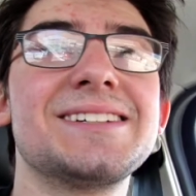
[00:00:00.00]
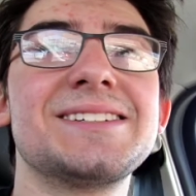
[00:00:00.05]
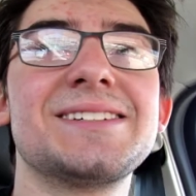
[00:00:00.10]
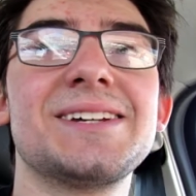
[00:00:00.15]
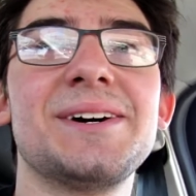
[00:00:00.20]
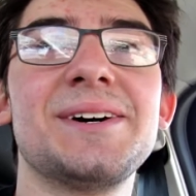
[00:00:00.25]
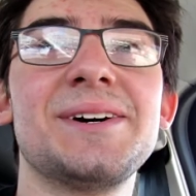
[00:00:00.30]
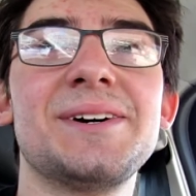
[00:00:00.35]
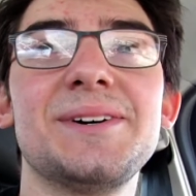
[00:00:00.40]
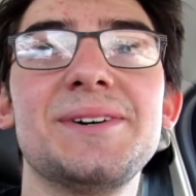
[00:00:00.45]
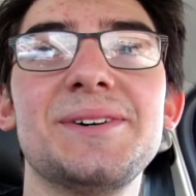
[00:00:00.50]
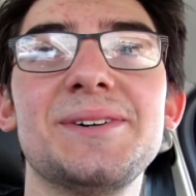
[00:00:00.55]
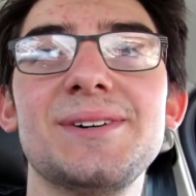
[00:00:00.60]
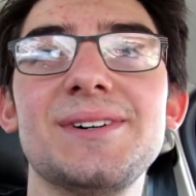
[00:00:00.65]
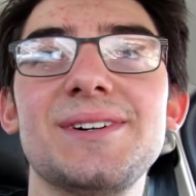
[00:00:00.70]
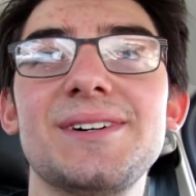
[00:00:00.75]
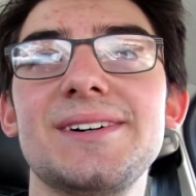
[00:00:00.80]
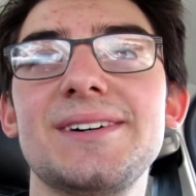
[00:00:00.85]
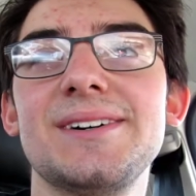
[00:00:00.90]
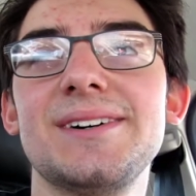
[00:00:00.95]
So
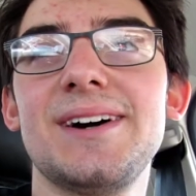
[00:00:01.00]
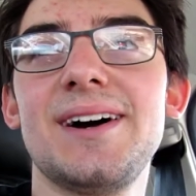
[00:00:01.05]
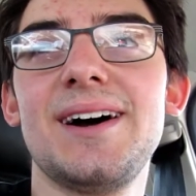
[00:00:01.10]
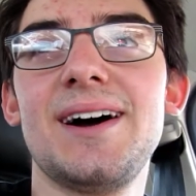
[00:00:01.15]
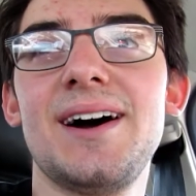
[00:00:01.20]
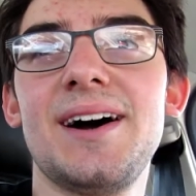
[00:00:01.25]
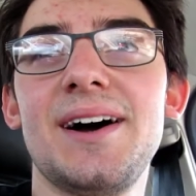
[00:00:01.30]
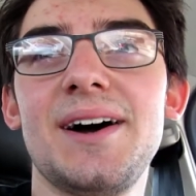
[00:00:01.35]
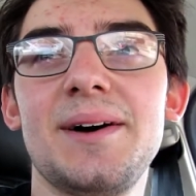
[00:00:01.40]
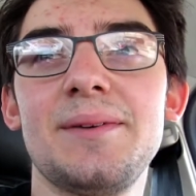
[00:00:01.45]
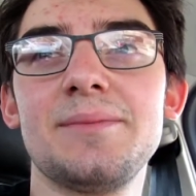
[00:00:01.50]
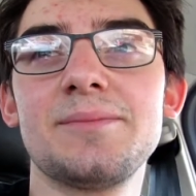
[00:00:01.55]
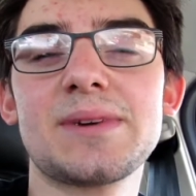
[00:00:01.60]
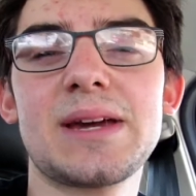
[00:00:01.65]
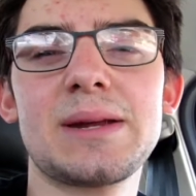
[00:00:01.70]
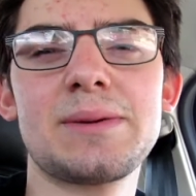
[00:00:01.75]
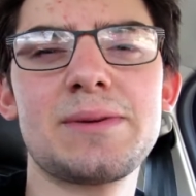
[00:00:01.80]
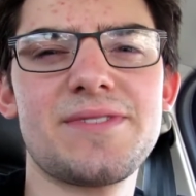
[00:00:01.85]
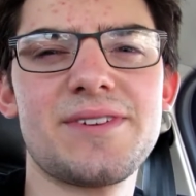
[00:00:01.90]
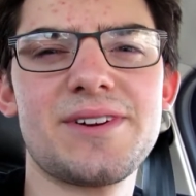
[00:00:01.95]
um,
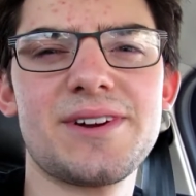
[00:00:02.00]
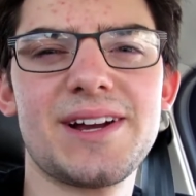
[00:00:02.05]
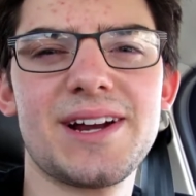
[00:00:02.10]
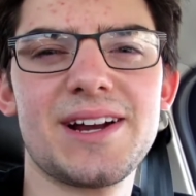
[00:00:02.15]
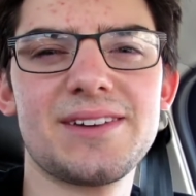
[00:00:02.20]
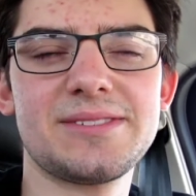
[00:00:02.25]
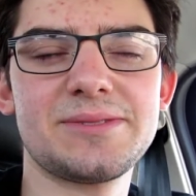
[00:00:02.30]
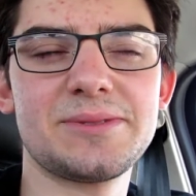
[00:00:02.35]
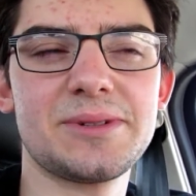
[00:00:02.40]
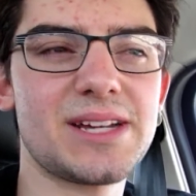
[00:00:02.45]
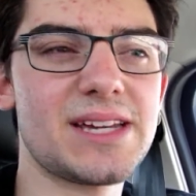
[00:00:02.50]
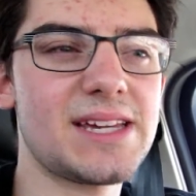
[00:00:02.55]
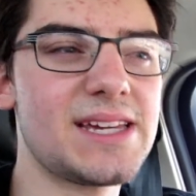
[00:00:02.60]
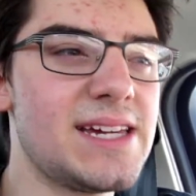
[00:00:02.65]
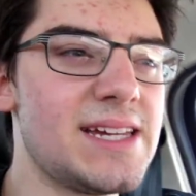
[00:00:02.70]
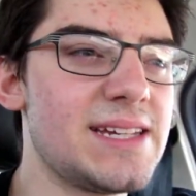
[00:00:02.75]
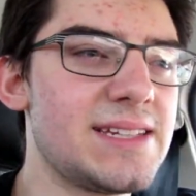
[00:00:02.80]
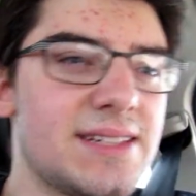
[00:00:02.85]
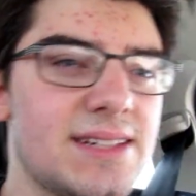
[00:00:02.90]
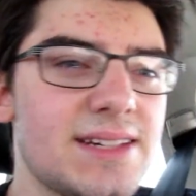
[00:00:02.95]
gotta be very careful on what I
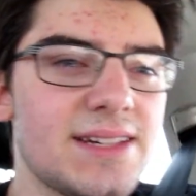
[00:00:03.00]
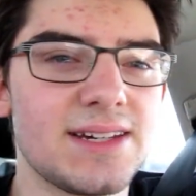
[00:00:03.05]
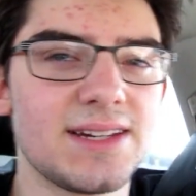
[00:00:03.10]
eat.